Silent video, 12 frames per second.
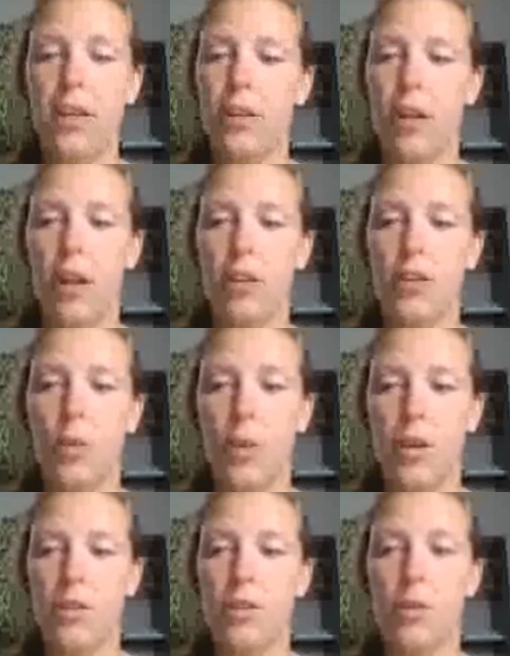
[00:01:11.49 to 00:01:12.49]
You'll also
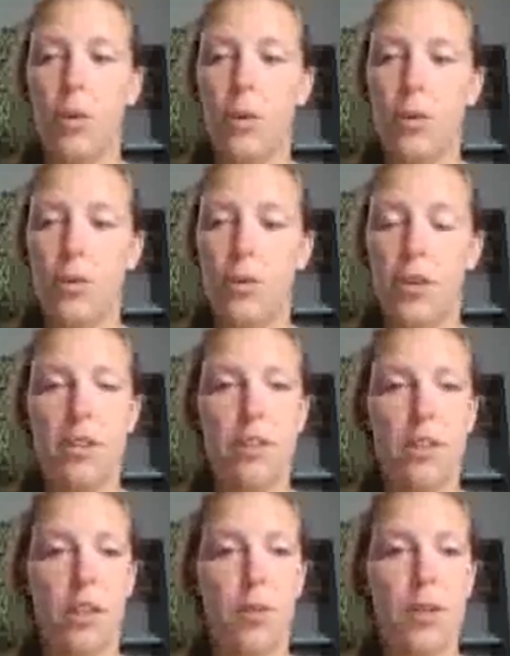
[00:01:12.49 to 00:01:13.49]
want to scroll through this
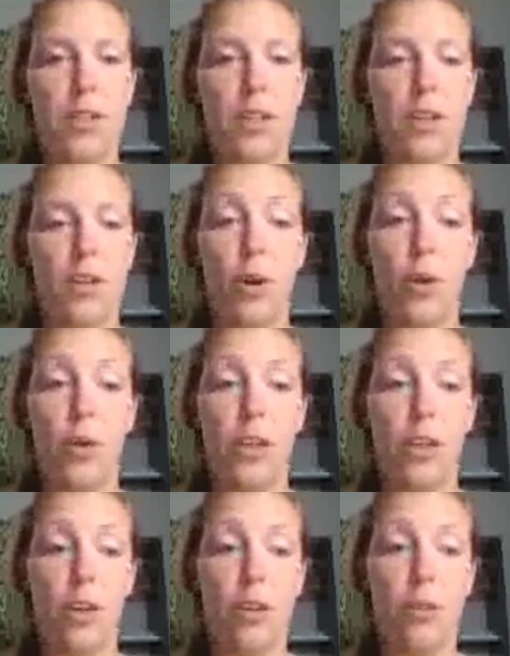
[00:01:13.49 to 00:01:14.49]
syllabus on your own
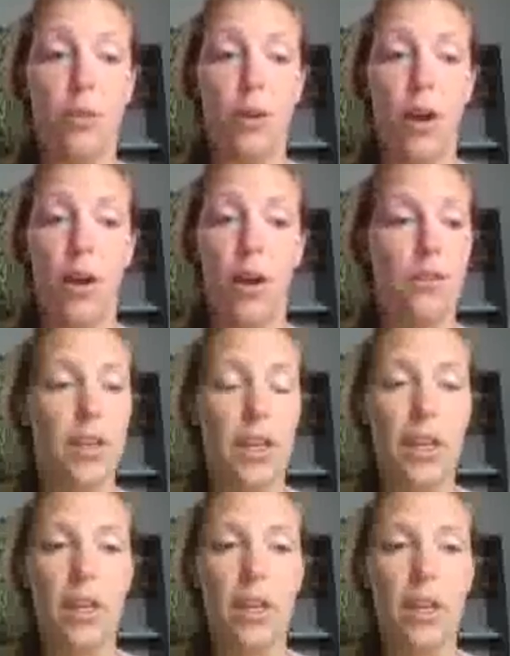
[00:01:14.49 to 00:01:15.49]
and look through all of
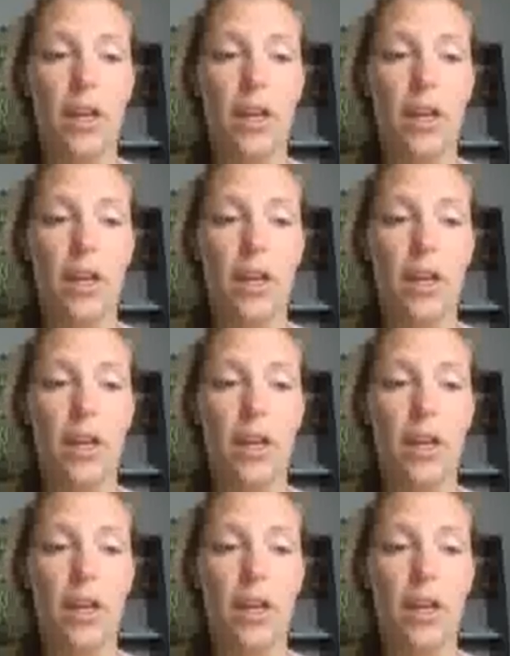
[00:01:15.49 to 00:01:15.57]
the